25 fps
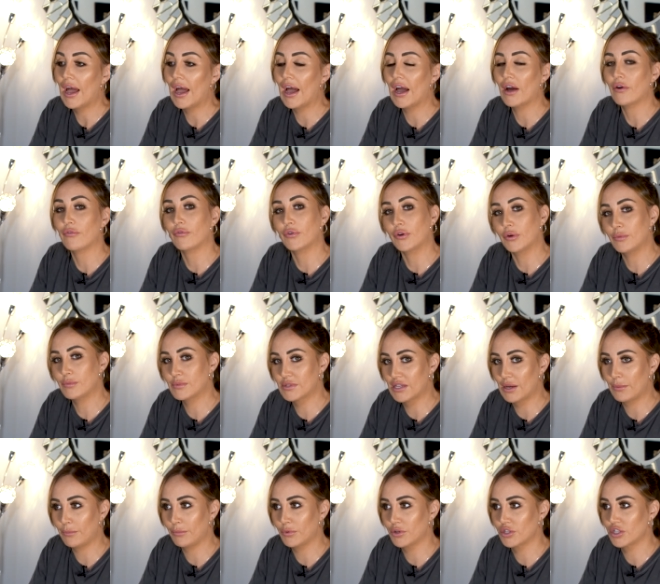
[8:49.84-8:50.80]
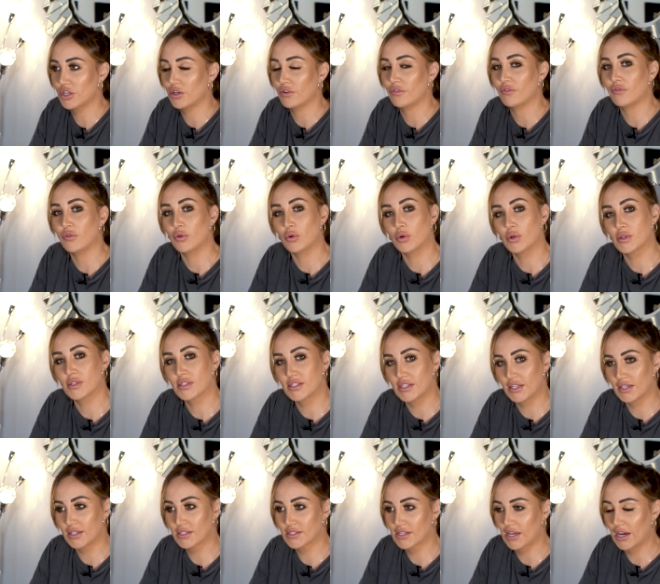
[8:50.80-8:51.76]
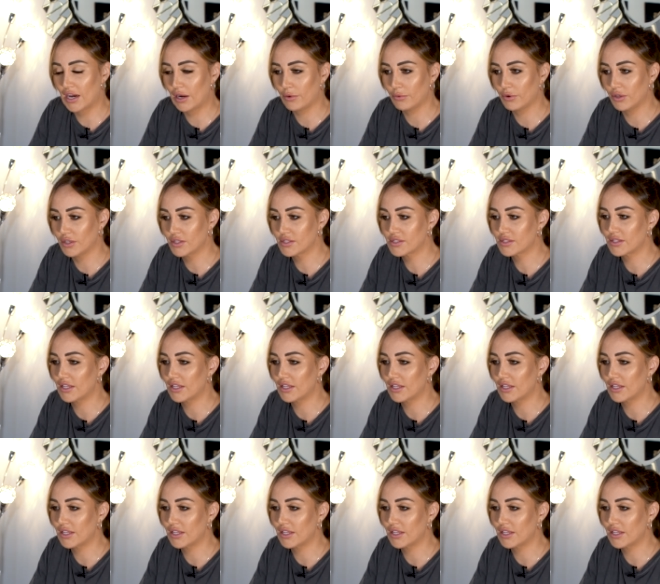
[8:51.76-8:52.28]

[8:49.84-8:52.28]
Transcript: at room temperature for 6 hours.